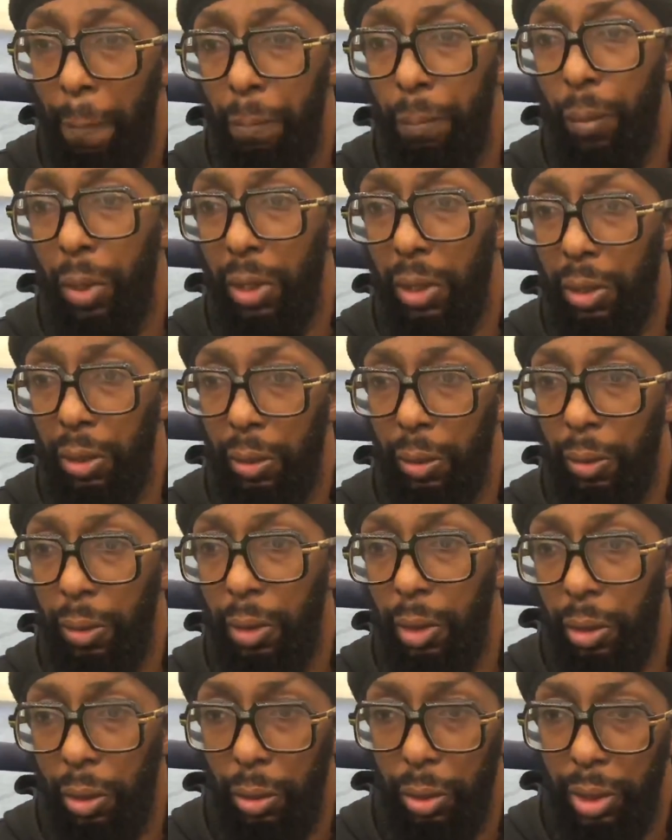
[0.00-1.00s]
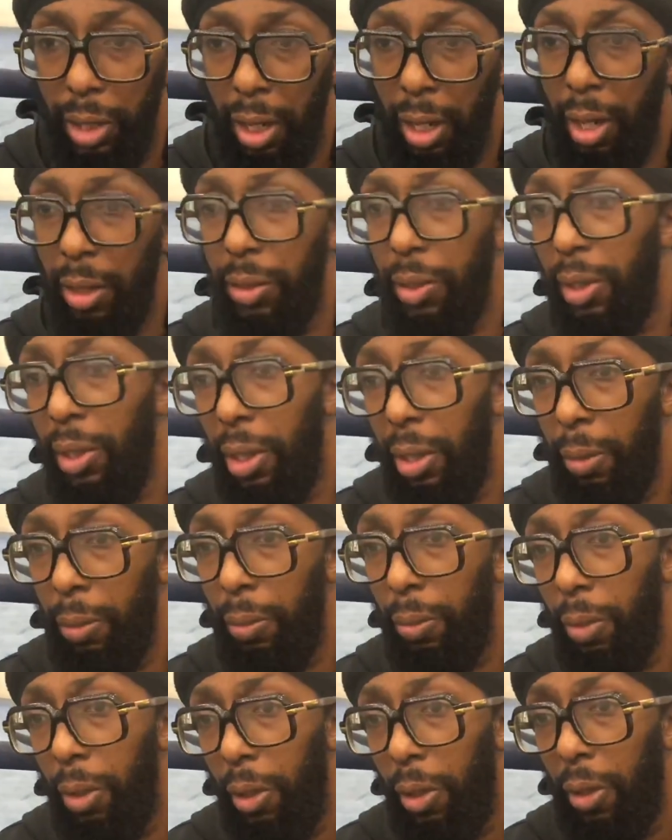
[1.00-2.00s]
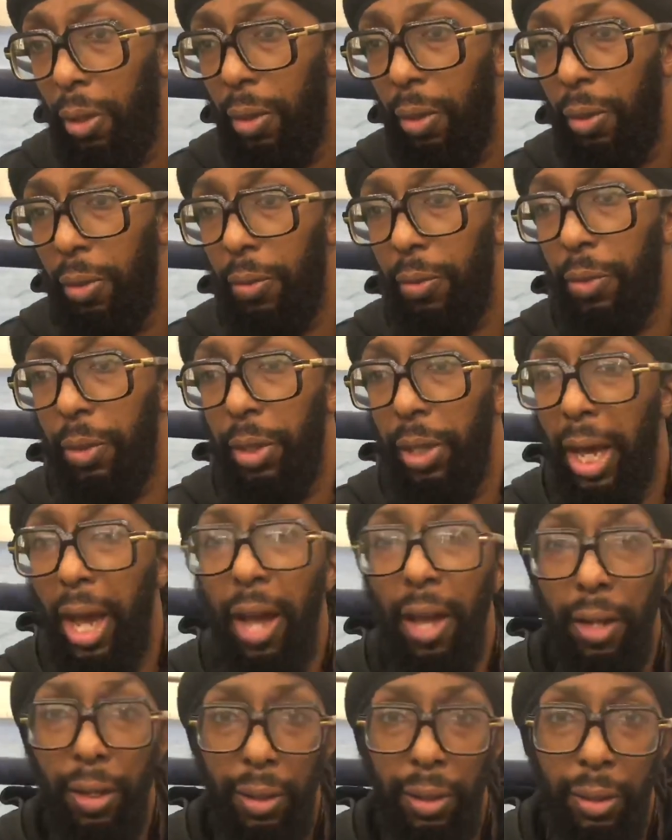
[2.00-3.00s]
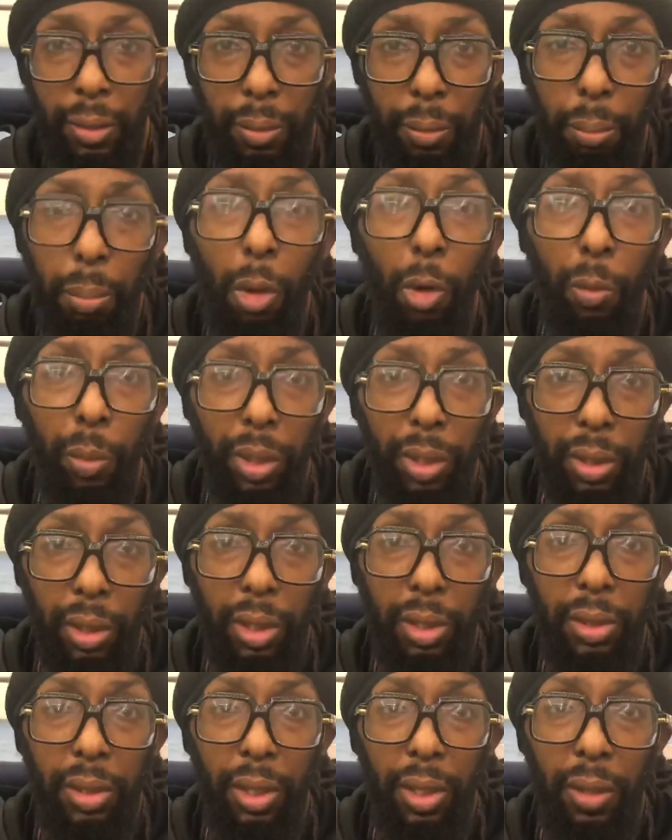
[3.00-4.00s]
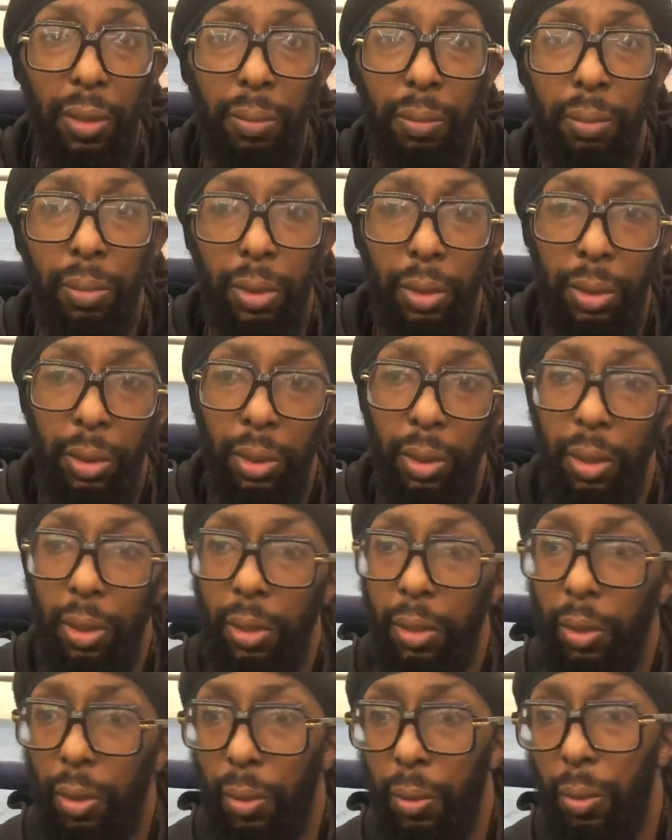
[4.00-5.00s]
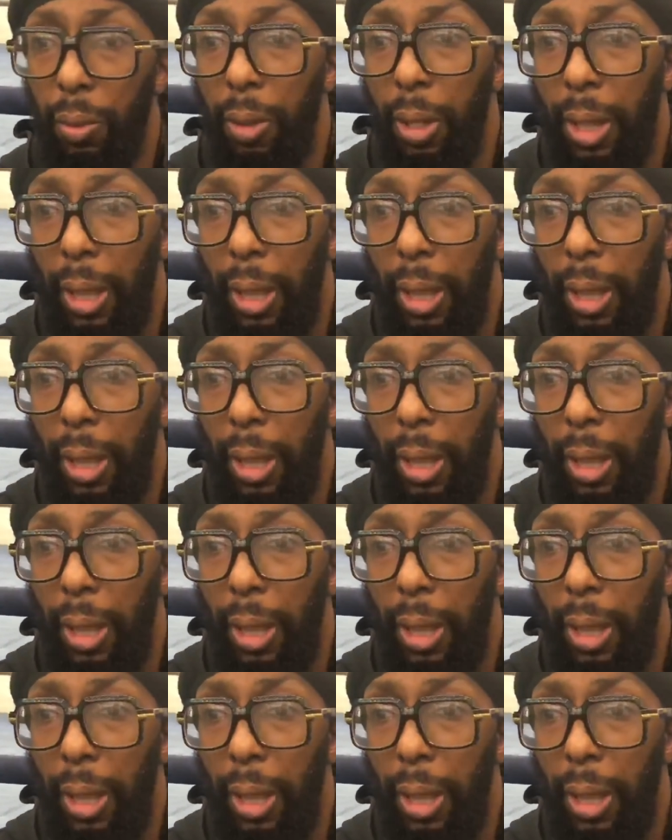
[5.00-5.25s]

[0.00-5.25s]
but, you know, shout out to him for that moment in time, you know.